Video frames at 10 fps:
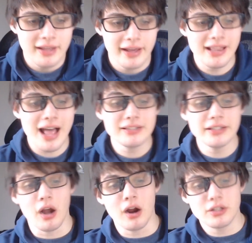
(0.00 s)
And
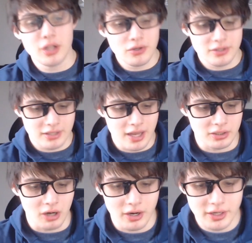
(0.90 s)
lastly,
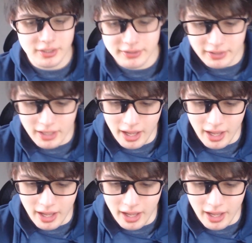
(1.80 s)
Artost/artist.